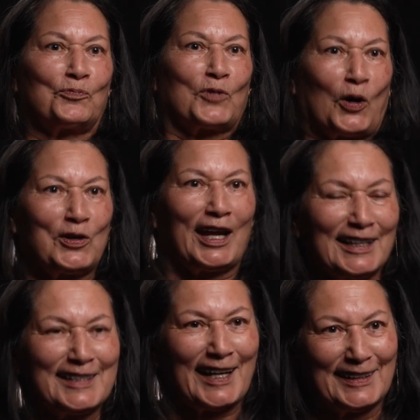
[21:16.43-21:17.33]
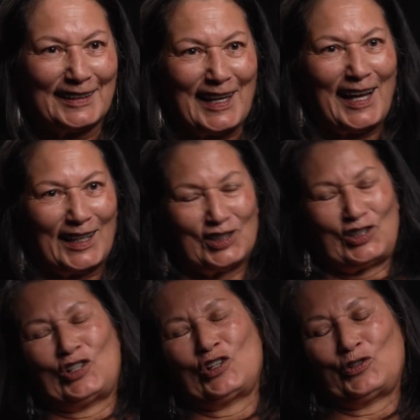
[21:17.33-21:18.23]
Go down and take the test,
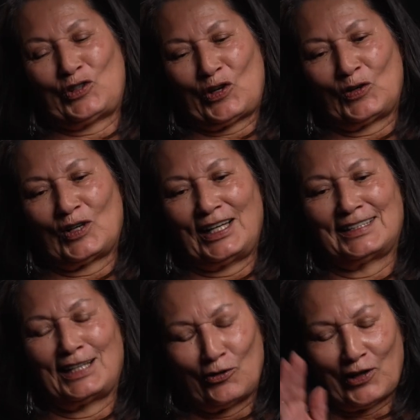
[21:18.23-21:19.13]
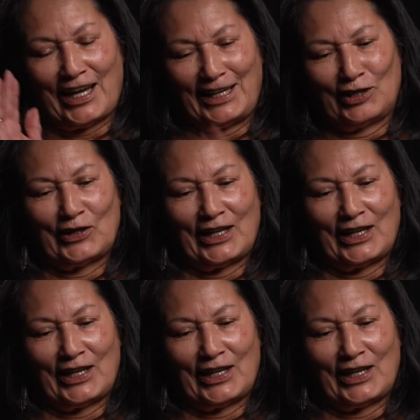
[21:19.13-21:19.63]
So I said, okay.